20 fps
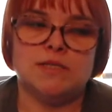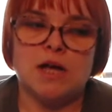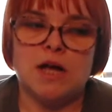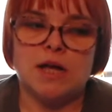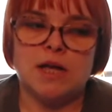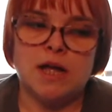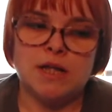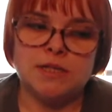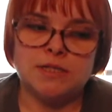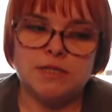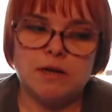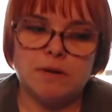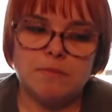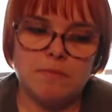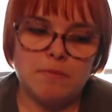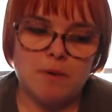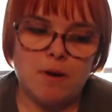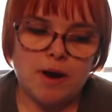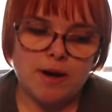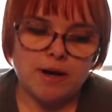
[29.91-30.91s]
I ended
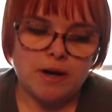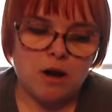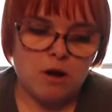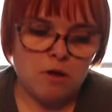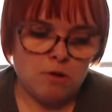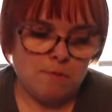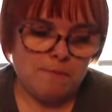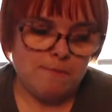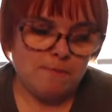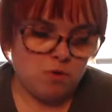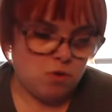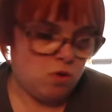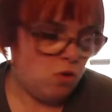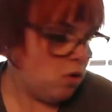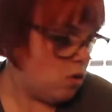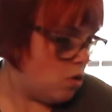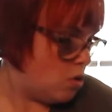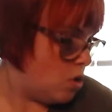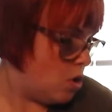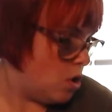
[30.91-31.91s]
up buying a lot
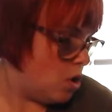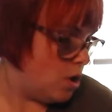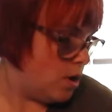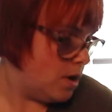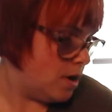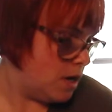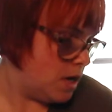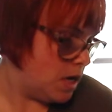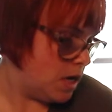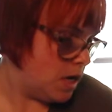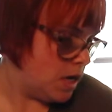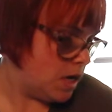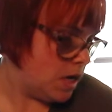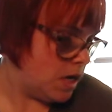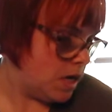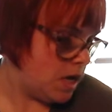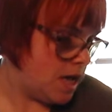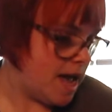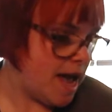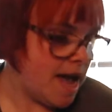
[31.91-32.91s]
more
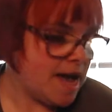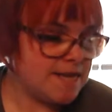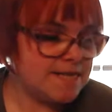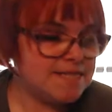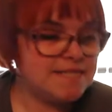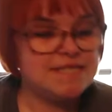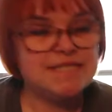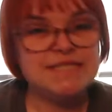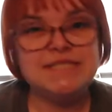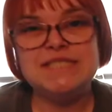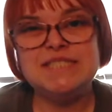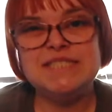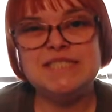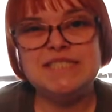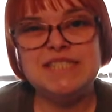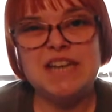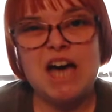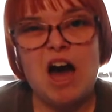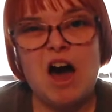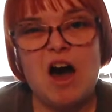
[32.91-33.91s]

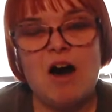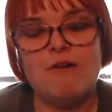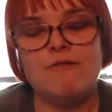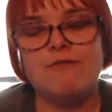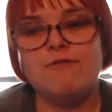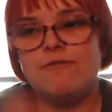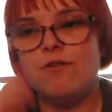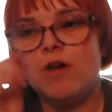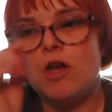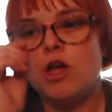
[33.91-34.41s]
stuff.